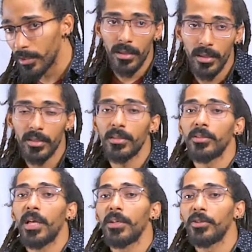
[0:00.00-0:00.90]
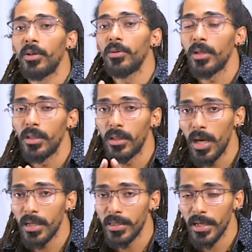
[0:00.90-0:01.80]
This line shows a lot
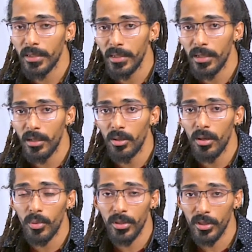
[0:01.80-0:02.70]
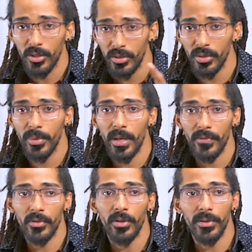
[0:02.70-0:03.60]
of technique along with a huge amount of
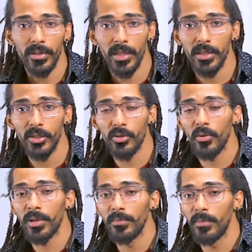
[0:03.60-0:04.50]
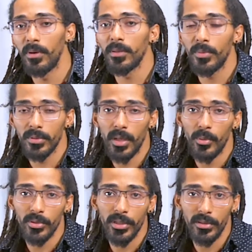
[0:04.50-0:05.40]
endurance, because he's throwing multiple double
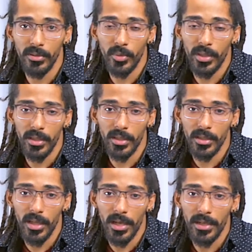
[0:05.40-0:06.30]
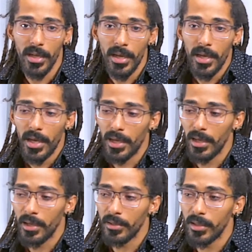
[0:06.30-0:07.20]
skills within this line,
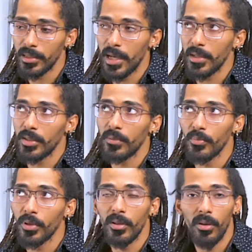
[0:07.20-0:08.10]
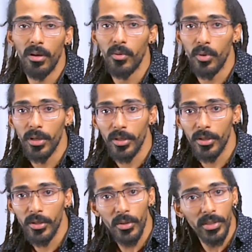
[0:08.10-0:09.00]
and it's actually a pretty long one, a
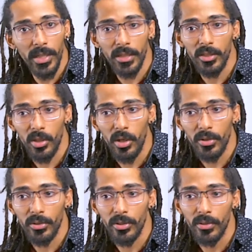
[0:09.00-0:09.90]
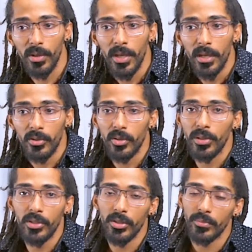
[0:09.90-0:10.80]
good 30 seconds long or so. So
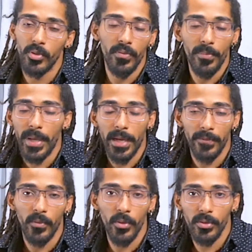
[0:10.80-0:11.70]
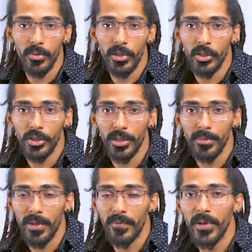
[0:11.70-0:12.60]
he's just moving back and forth through this gym
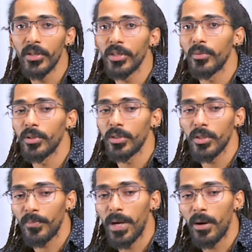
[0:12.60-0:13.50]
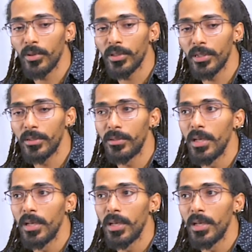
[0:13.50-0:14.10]
and finishing with such a power skill